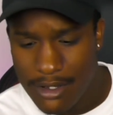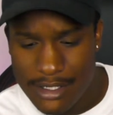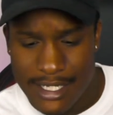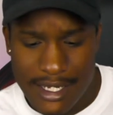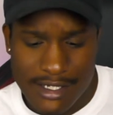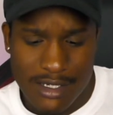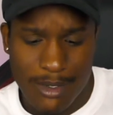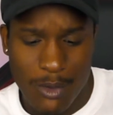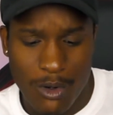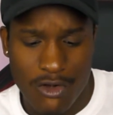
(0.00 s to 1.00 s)
Tends to
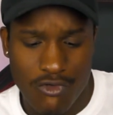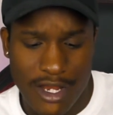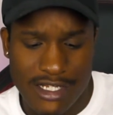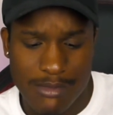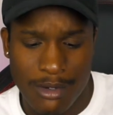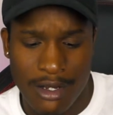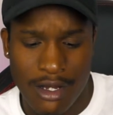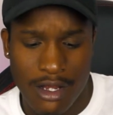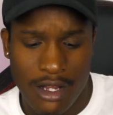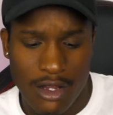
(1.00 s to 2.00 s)
be one race,
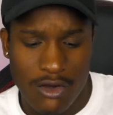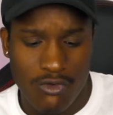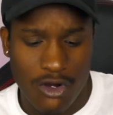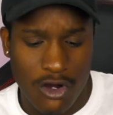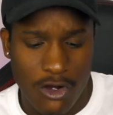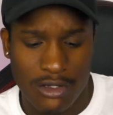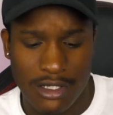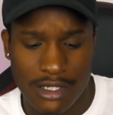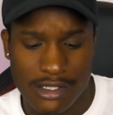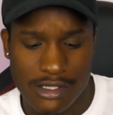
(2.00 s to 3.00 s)
but
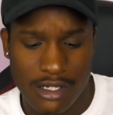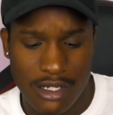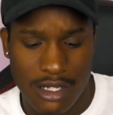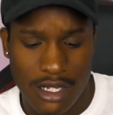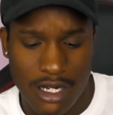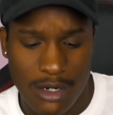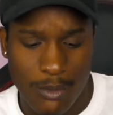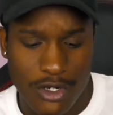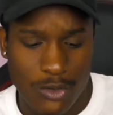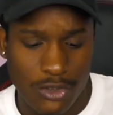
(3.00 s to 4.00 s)
regardless,
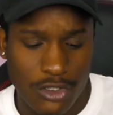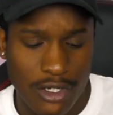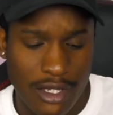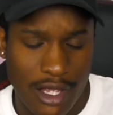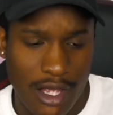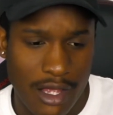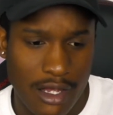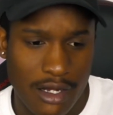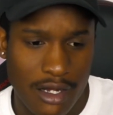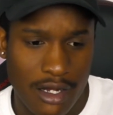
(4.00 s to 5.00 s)
when you look at